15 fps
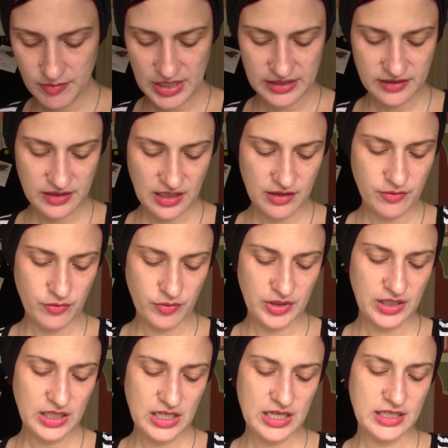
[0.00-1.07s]
my skin
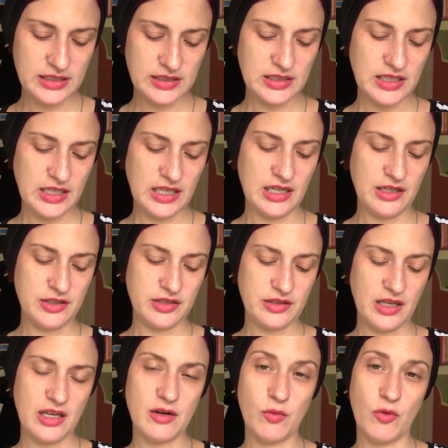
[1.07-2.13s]
really nicely, and it just
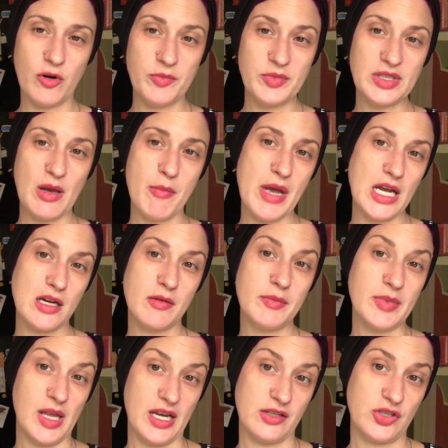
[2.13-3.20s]
kind of warms up my
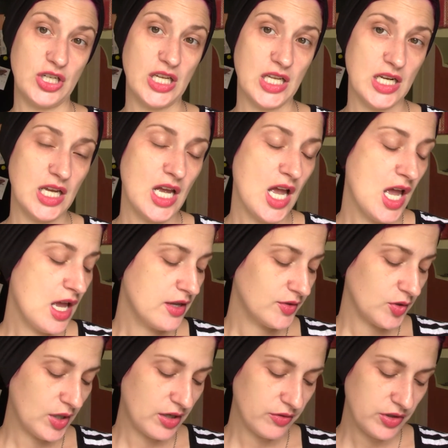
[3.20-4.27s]
complexion. So
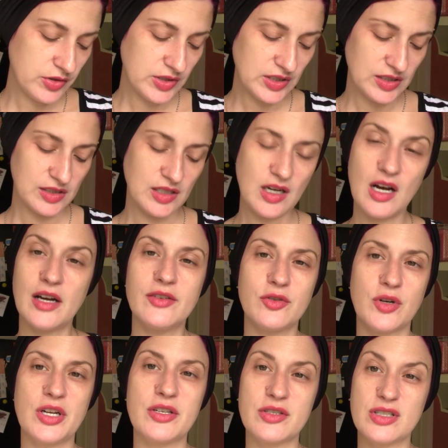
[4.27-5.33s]
I don't use this as a contour.
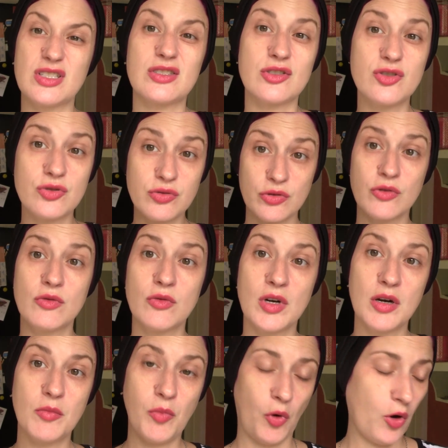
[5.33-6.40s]
I use it as a true
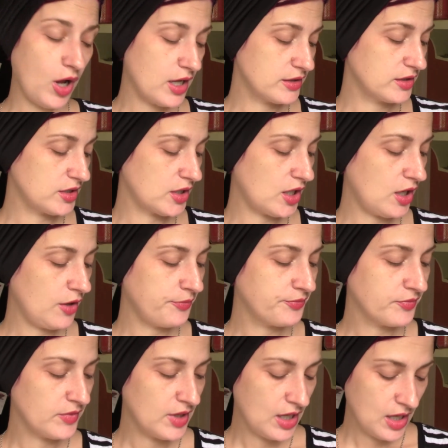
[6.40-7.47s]
bronzer.
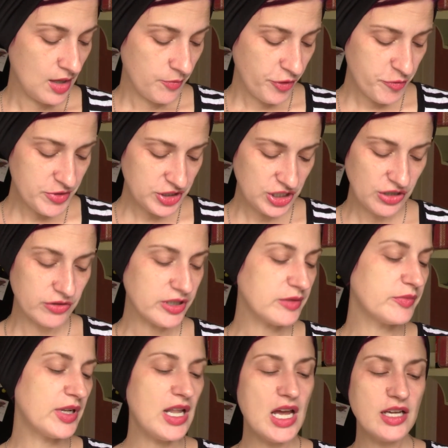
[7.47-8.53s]
Pretty much the only
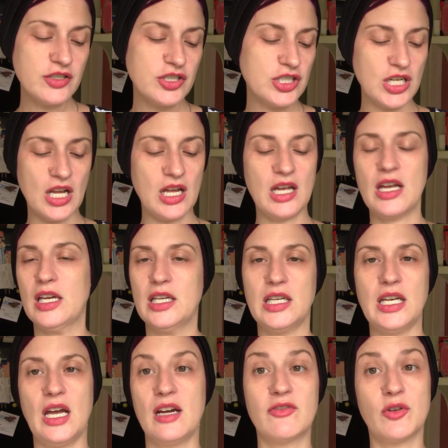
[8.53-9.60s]
blush
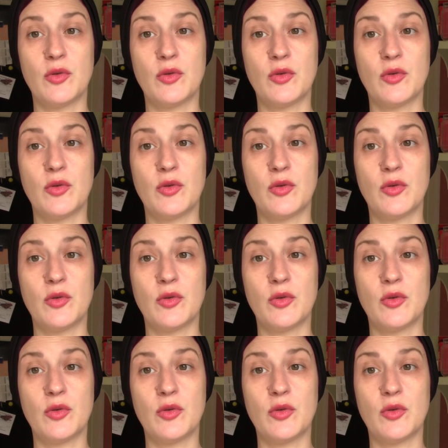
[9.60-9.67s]
I ever